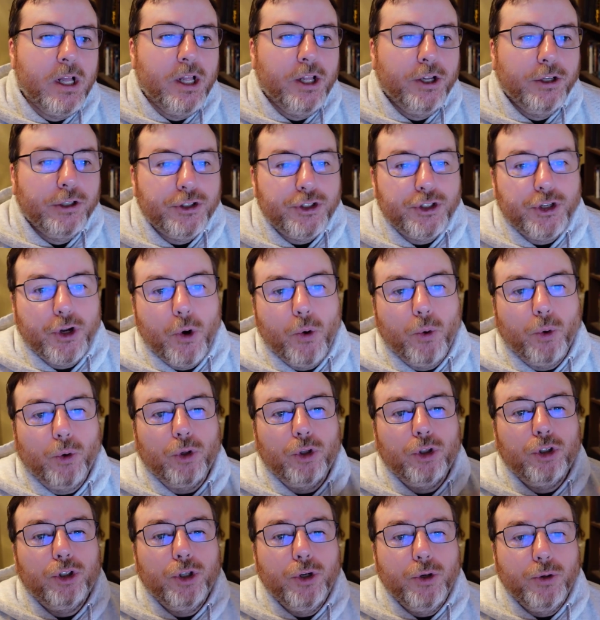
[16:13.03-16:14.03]
So
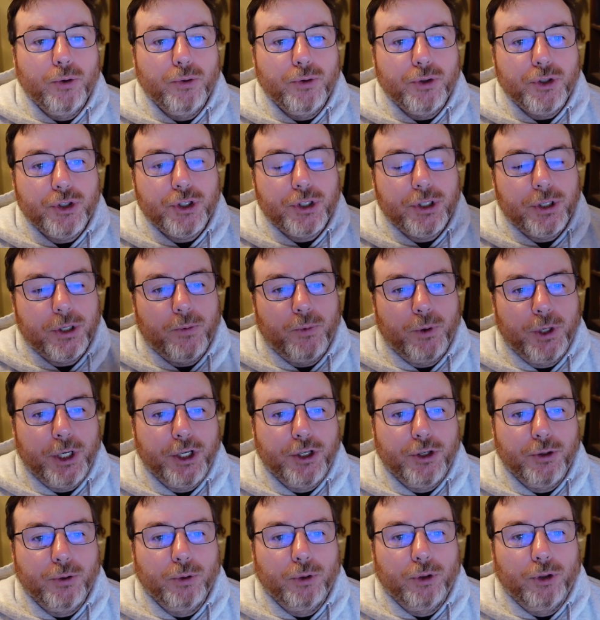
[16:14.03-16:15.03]
loose, when
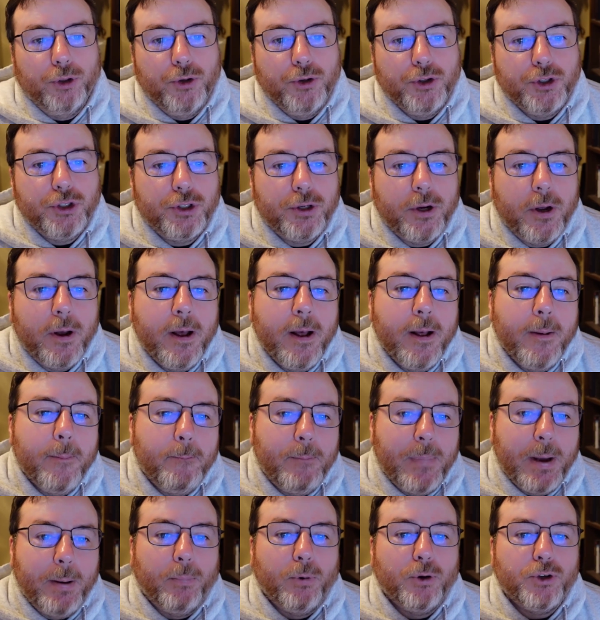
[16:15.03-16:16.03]
you do loose,
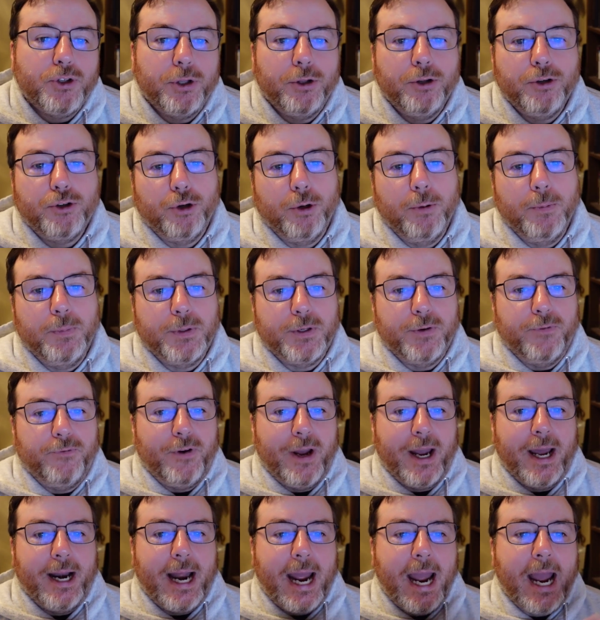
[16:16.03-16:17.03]
members of the troops
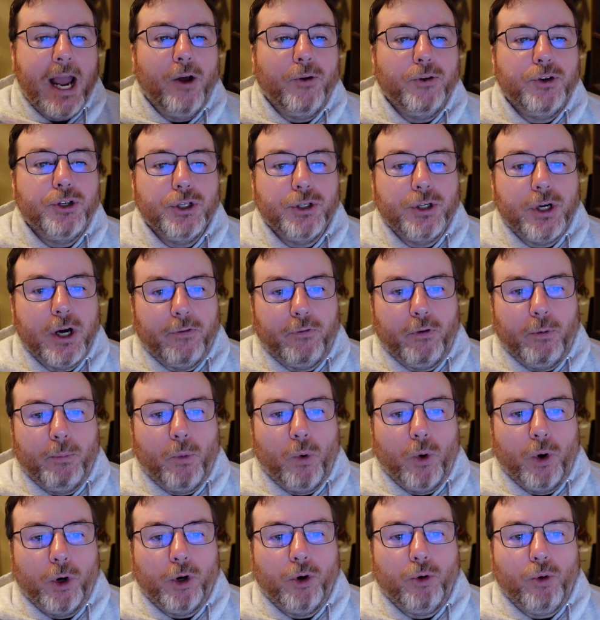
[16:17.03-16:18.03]
fan out to cover
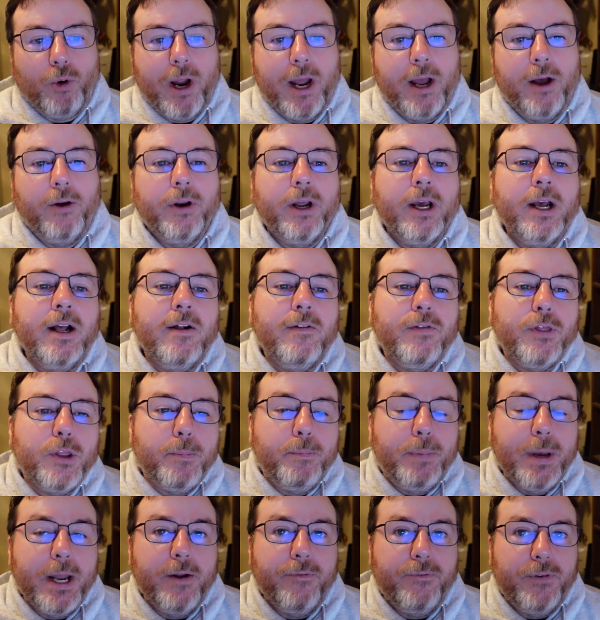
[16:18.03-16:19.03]
more ground. The
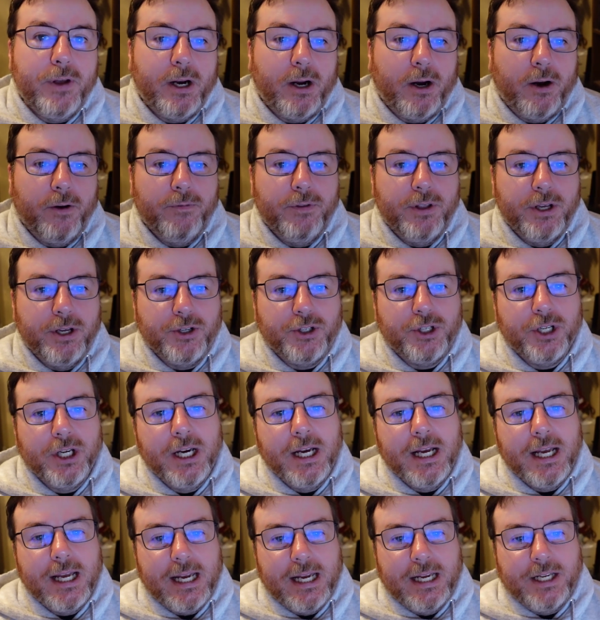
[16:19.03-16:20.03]
benefit of this
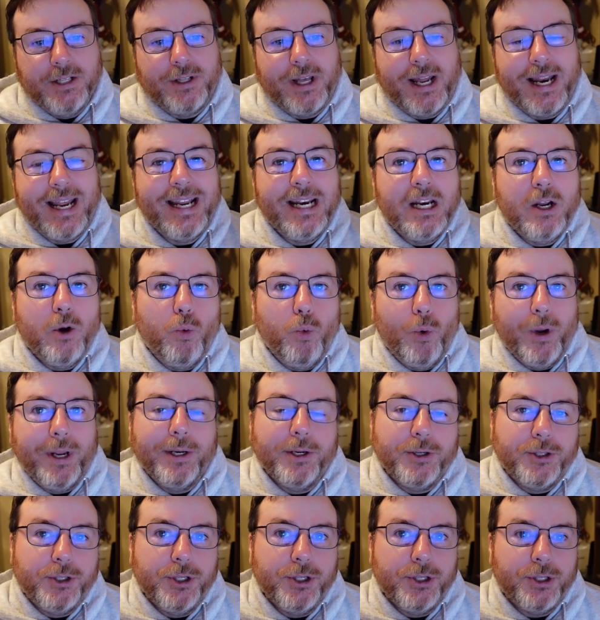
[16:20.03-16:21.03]
is that any
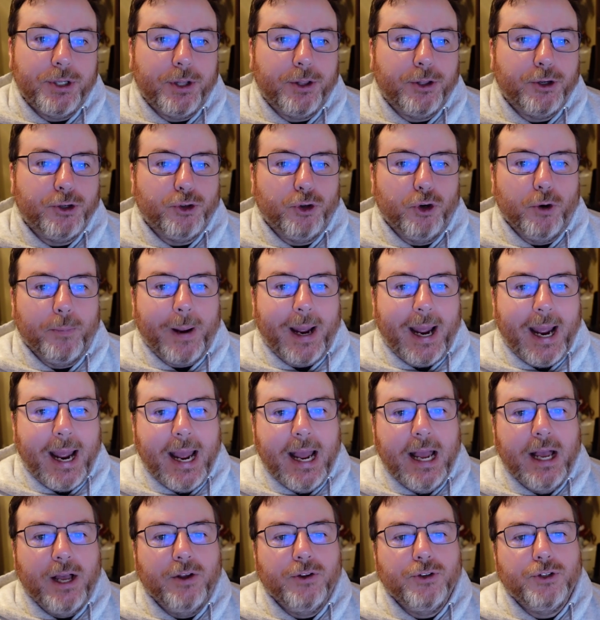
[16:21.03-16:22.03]
weaknesses that the troop
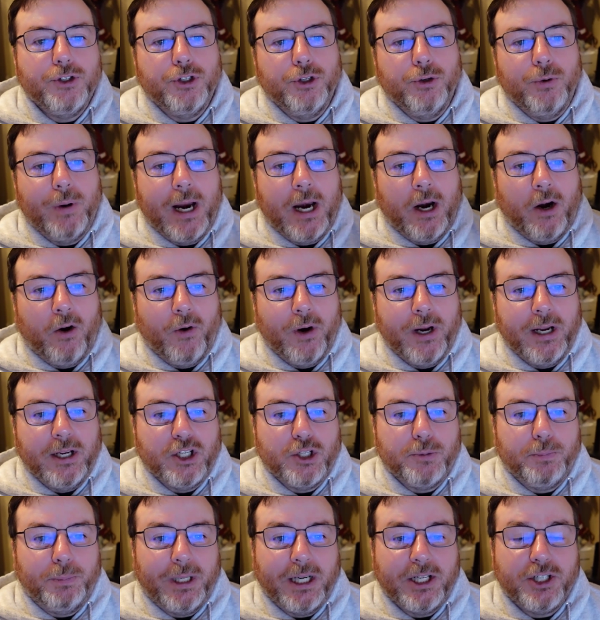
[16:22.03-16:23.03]
has to area and
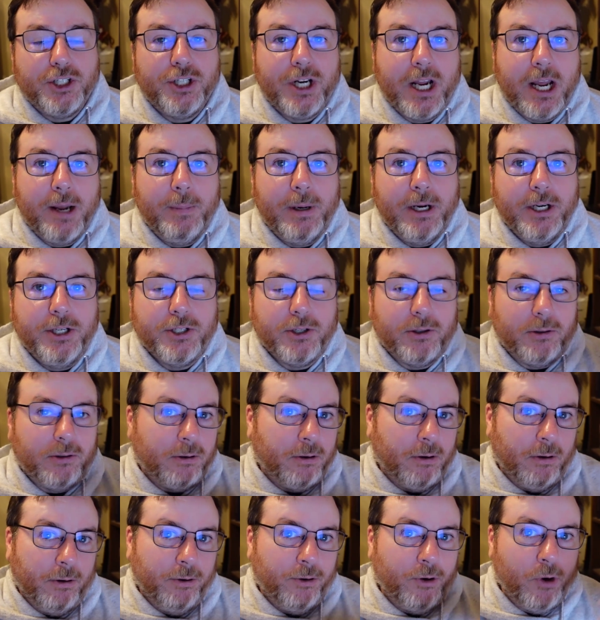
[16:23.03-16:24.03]
splash damage
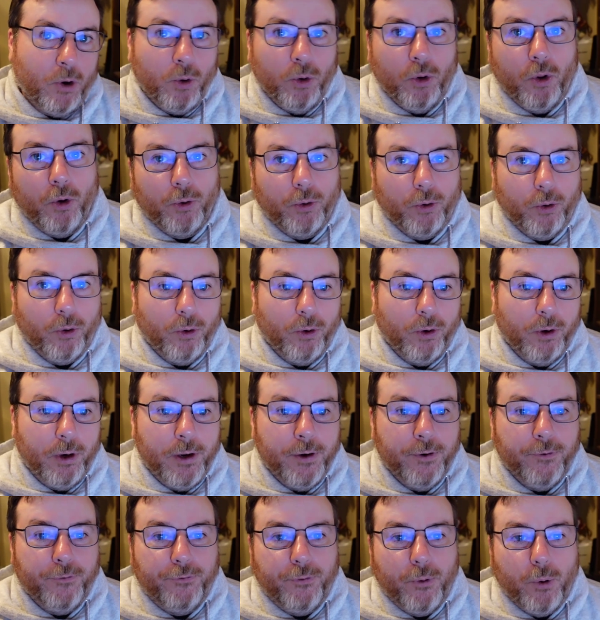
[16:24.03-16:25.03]
are no longer
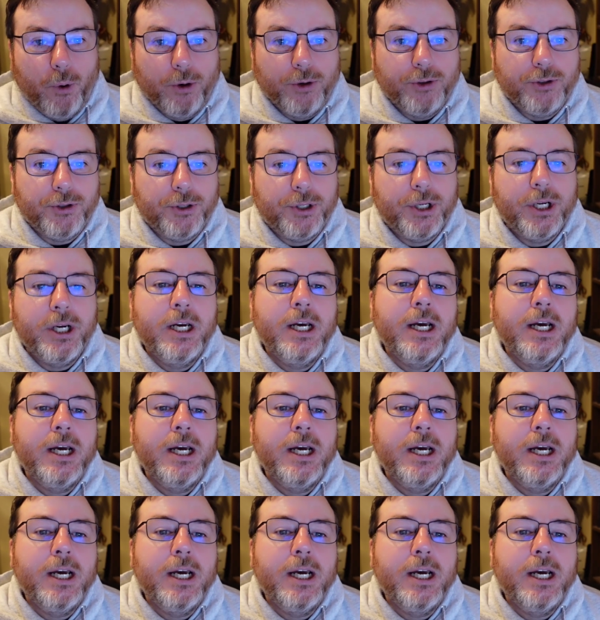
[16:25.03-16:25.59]
enforced,